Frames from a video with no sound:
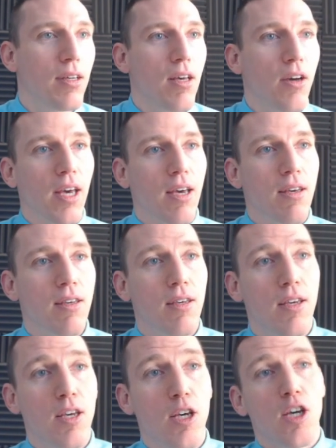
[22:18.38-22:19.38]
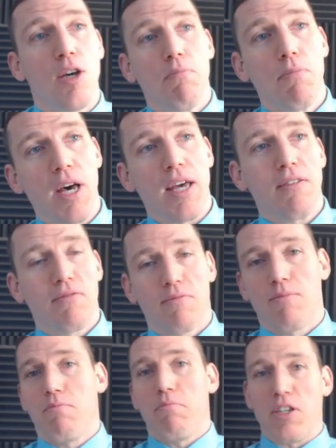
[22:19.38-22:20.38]
Okay. But
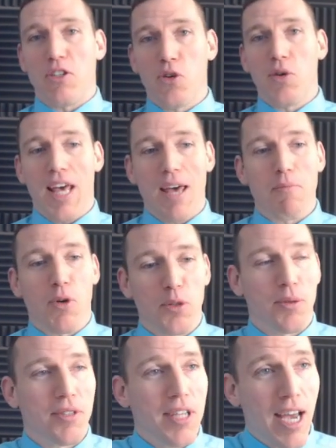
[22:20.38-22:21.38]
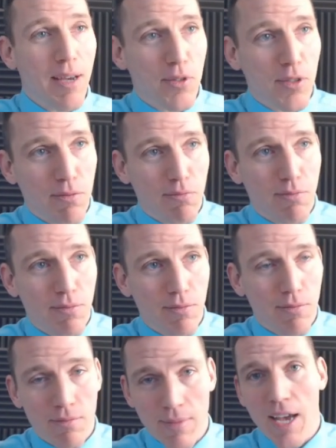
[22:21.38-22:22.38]
by doing that multiple times,
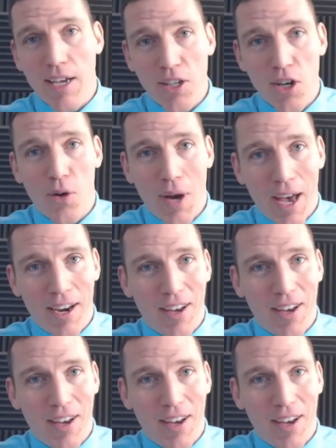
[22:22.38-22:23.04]
now you know how to